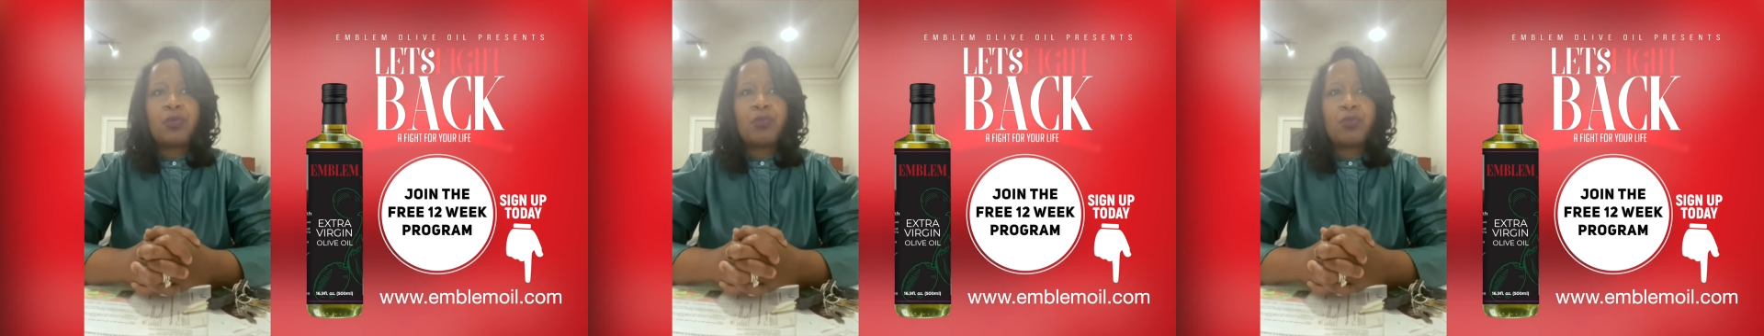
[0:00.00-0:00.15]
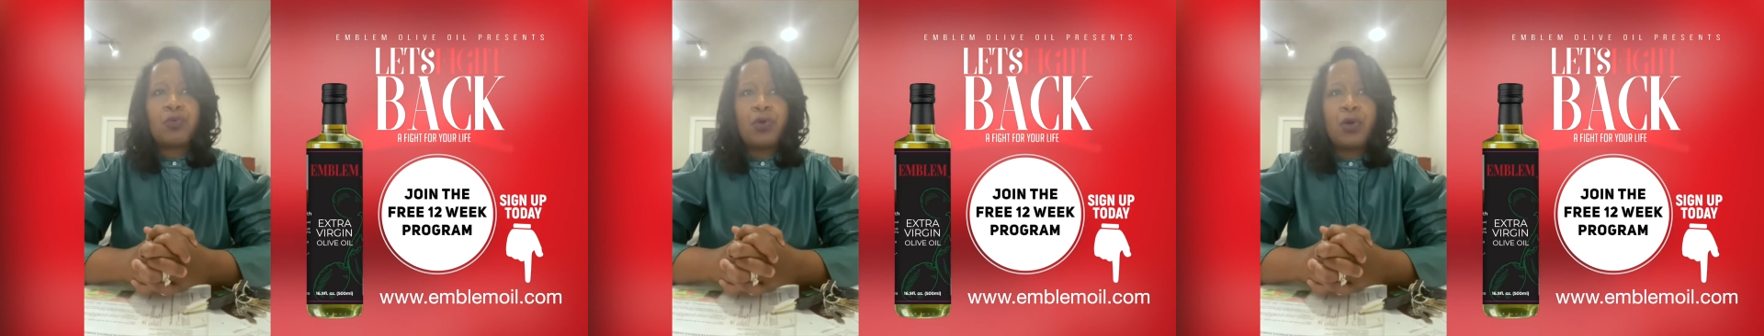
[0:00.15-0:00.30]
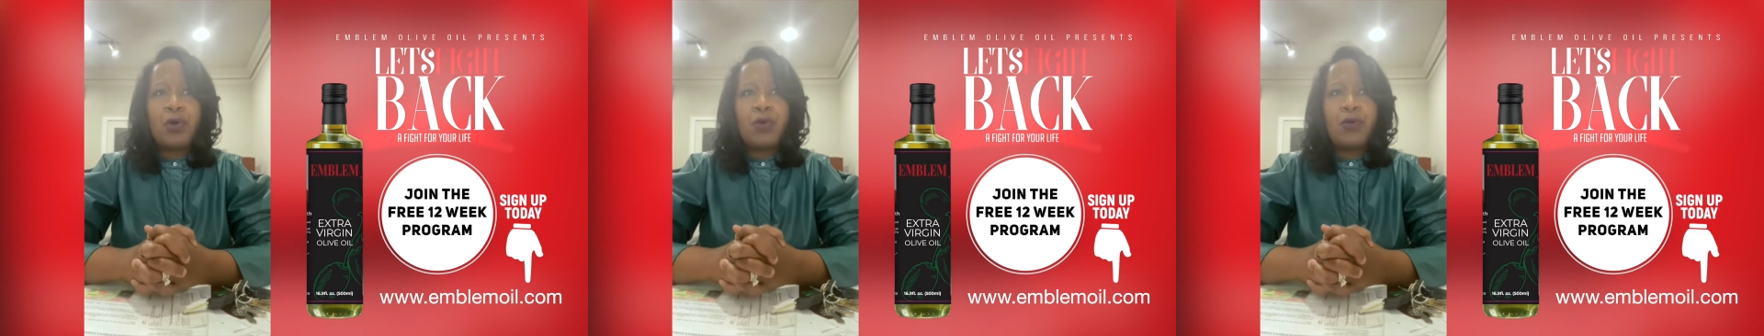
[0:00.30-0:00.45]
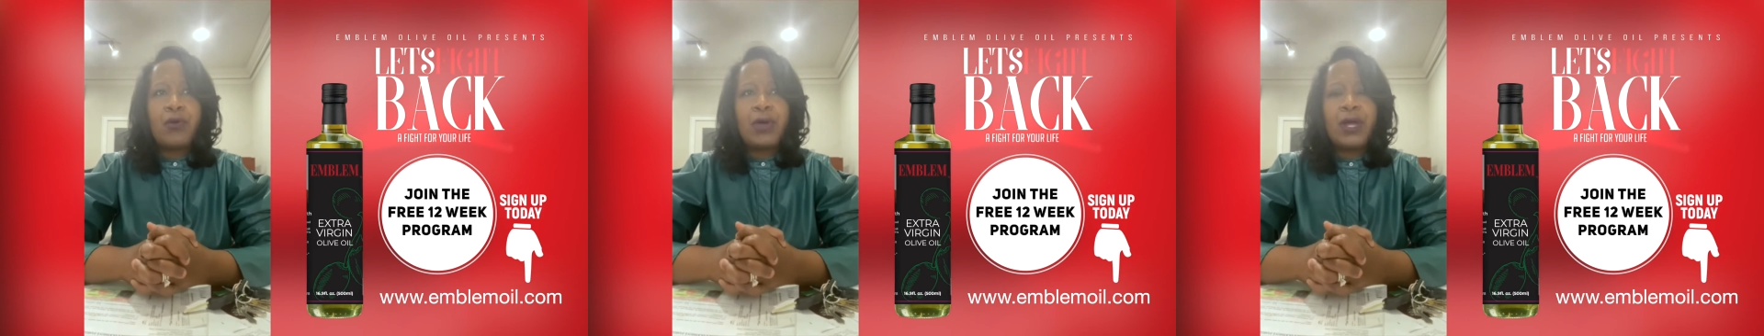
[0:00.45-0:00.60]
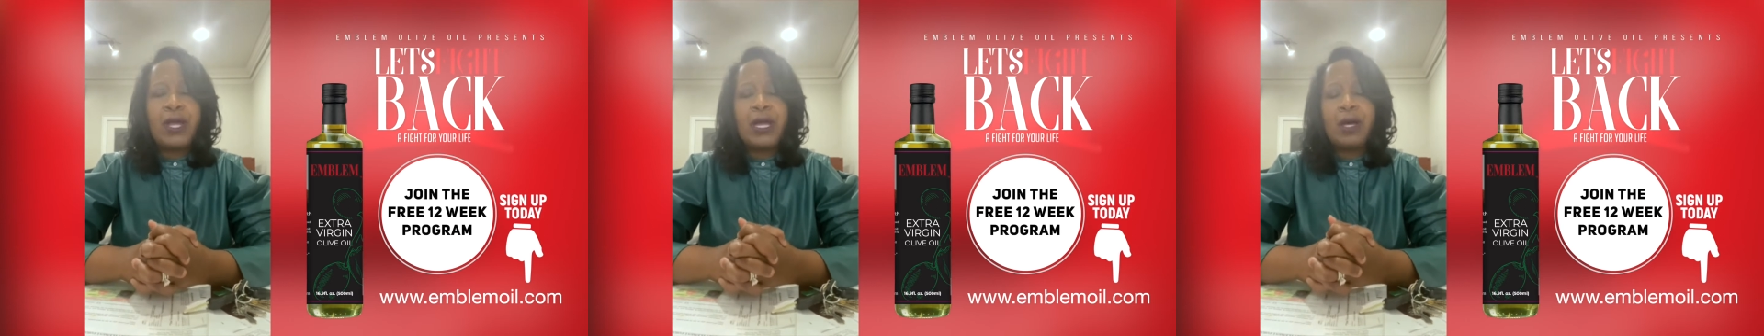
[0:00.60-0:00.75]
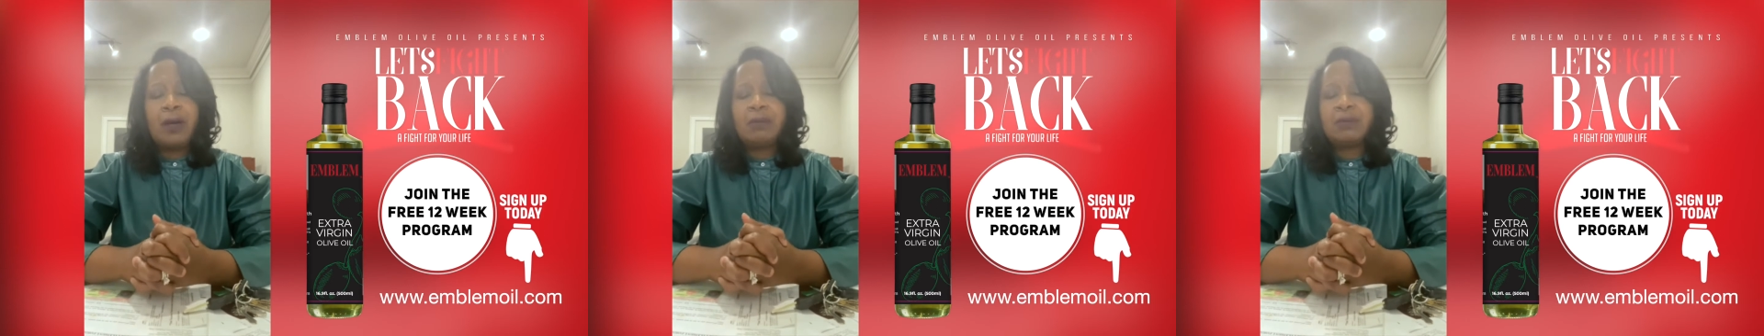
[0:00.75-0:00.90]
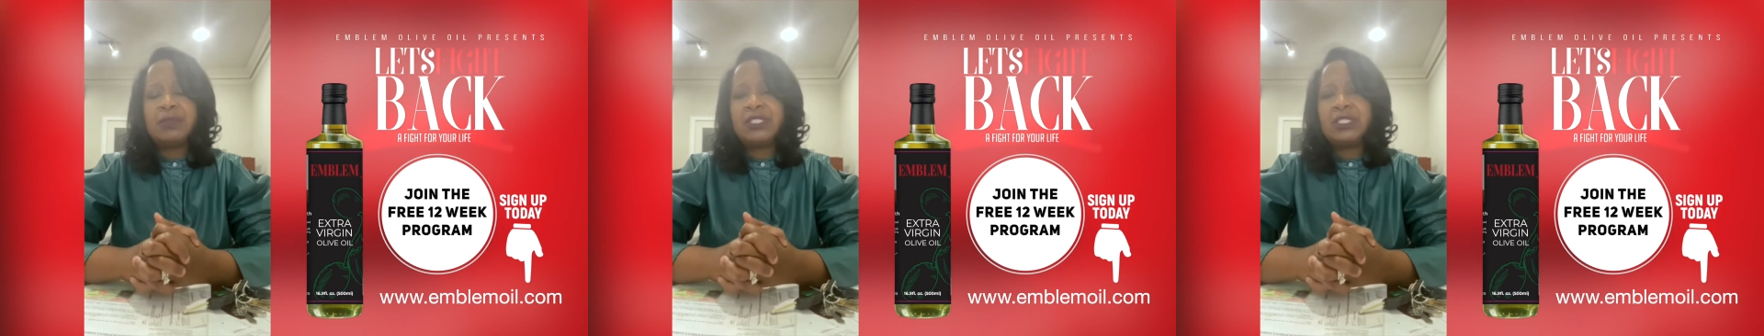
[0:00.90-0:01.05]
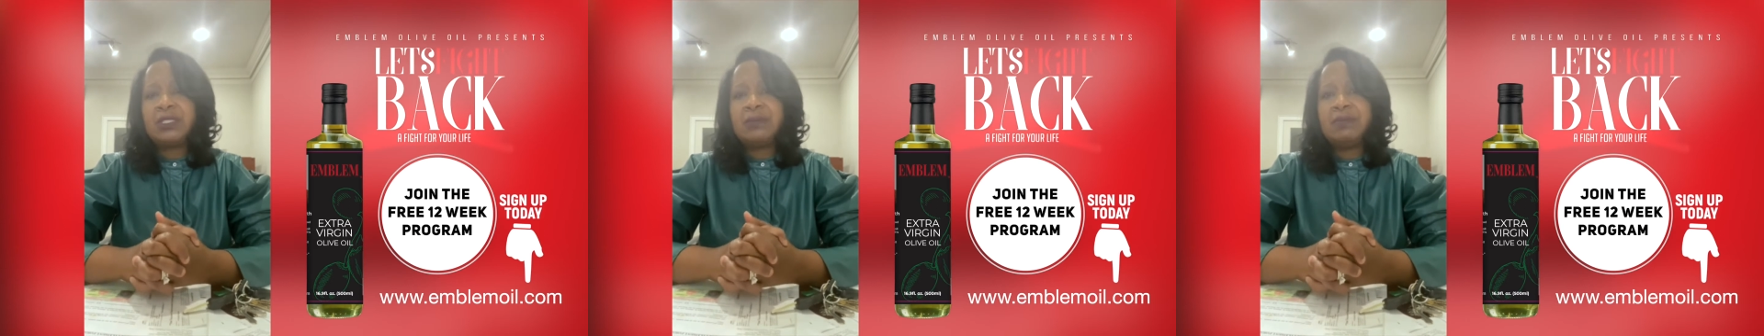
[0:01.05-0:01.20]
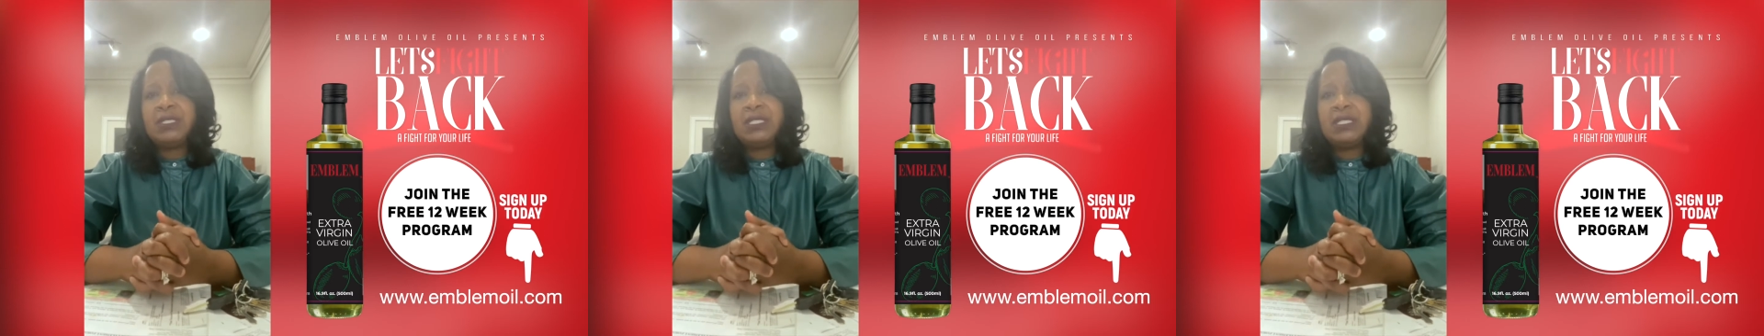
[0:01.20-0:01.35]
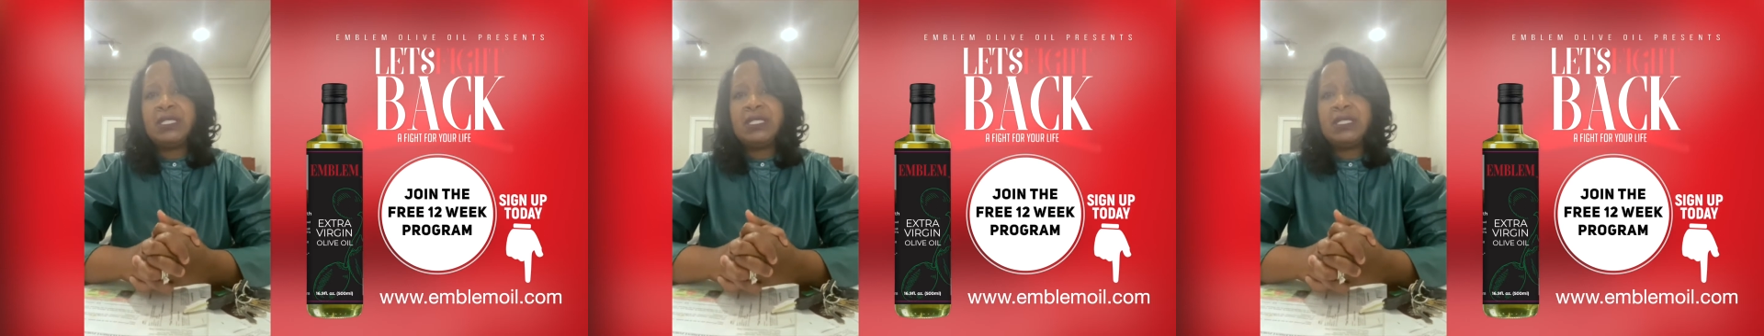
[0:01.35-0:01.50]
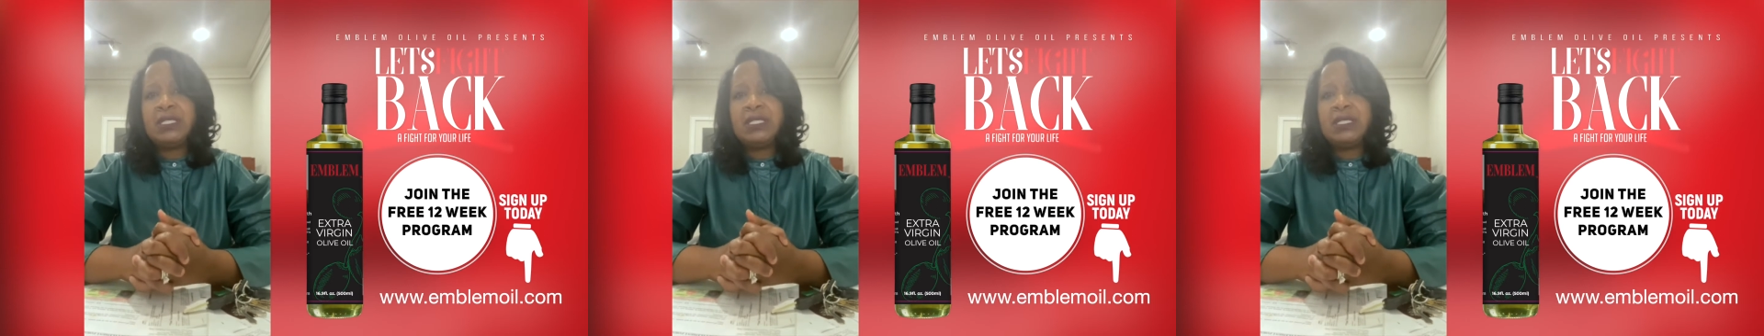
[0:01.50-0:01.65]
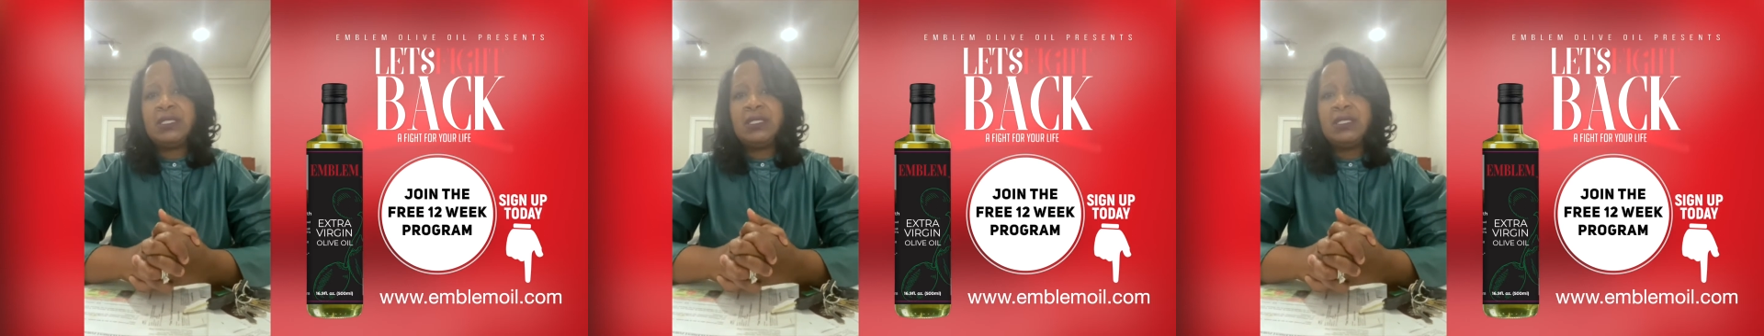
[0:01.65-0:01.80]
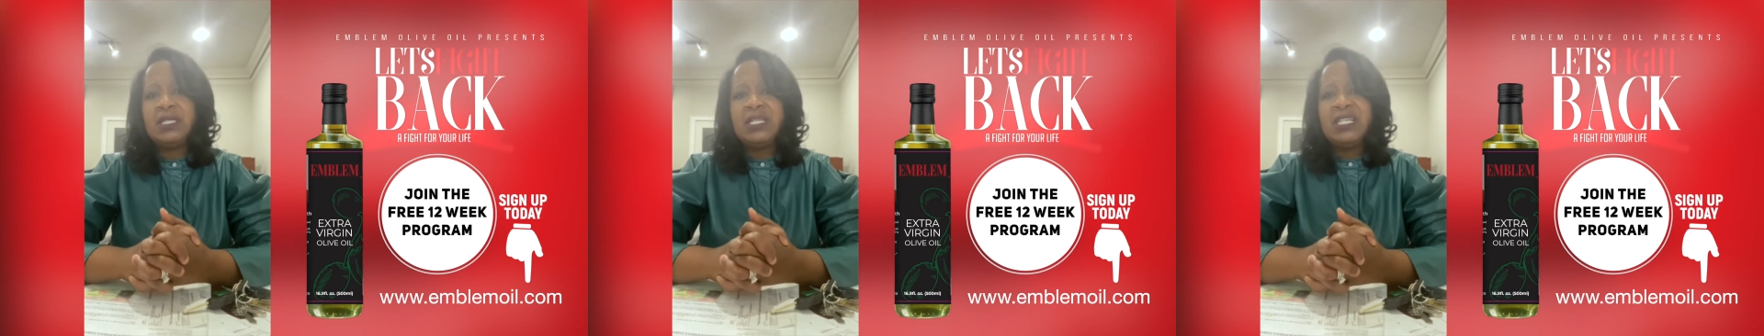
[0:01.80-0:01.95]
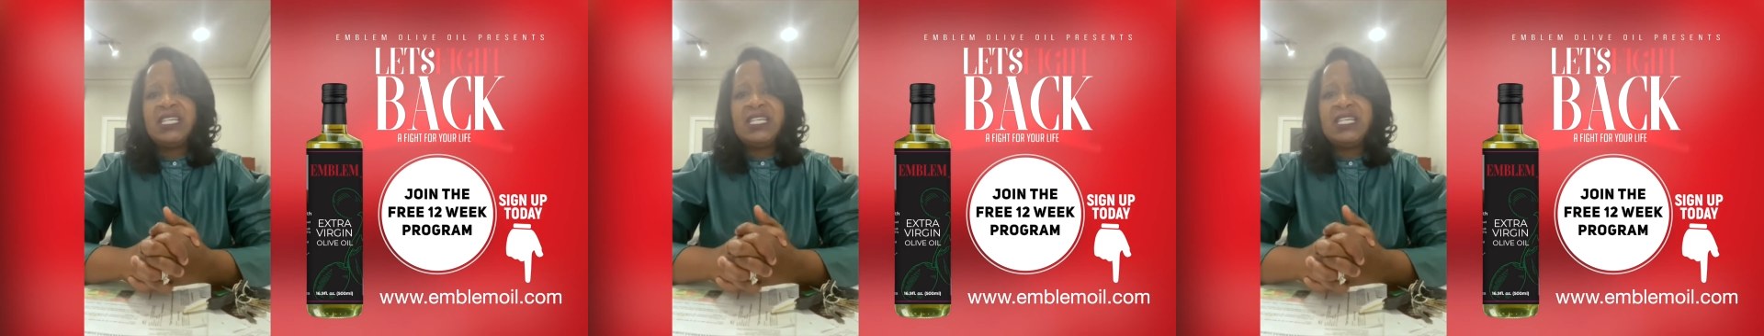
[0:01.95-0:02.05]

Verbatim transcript: program to be